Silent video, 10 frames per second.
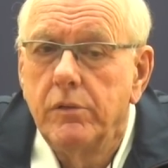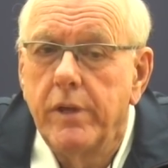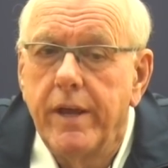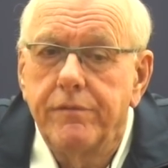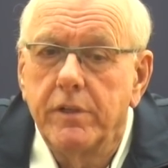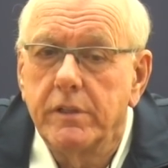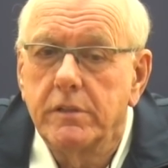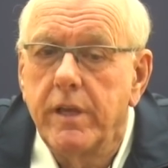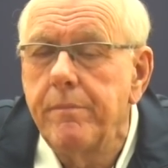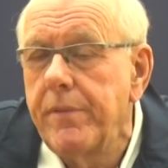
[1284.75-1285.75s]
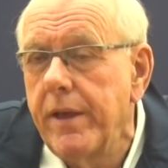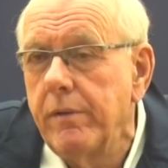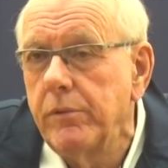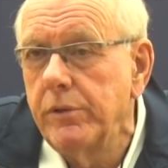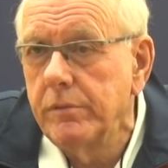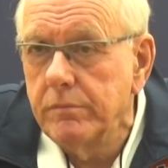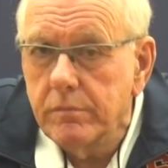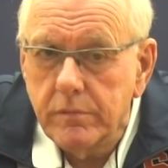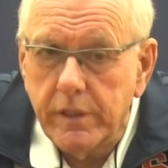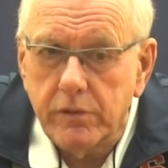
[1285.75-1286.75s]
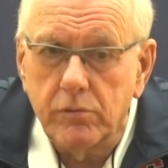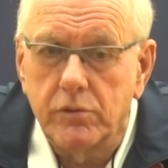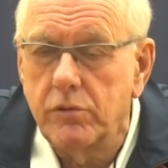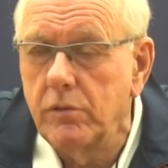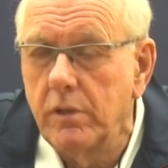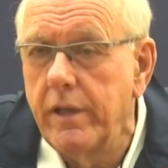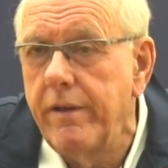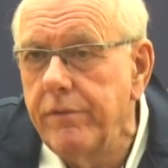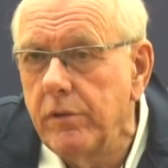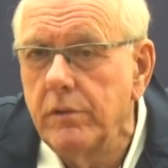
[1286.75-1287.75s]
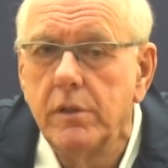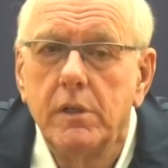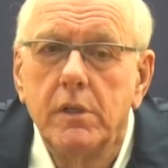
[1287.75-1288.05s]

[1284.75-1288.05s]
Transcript: You have to accept that when you get to a certain level.